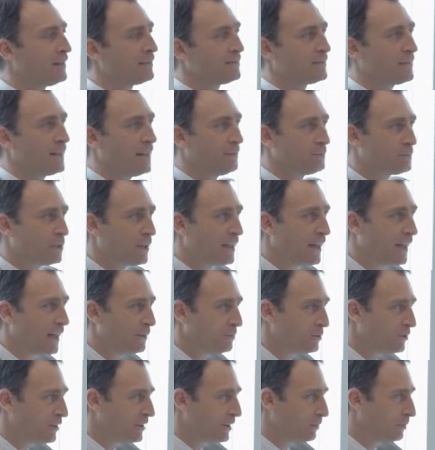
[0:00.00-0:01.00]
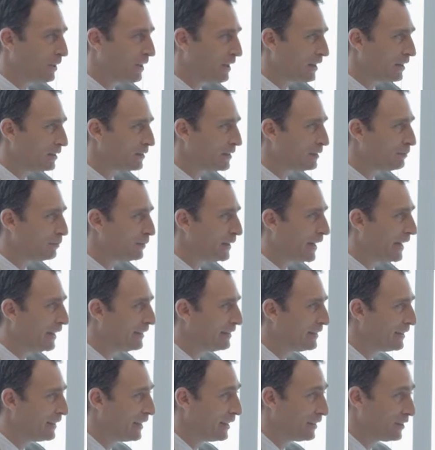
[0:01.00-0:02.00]
Sometimes in the middle of the
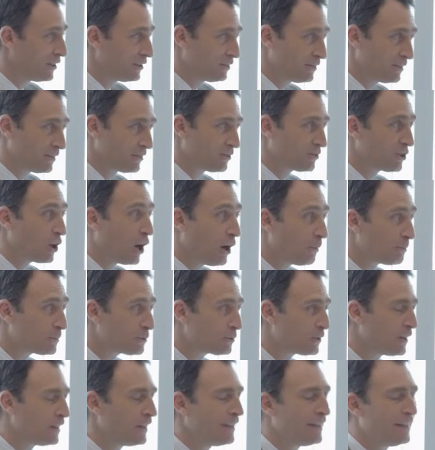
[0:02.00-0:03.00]
flight, the engine stops."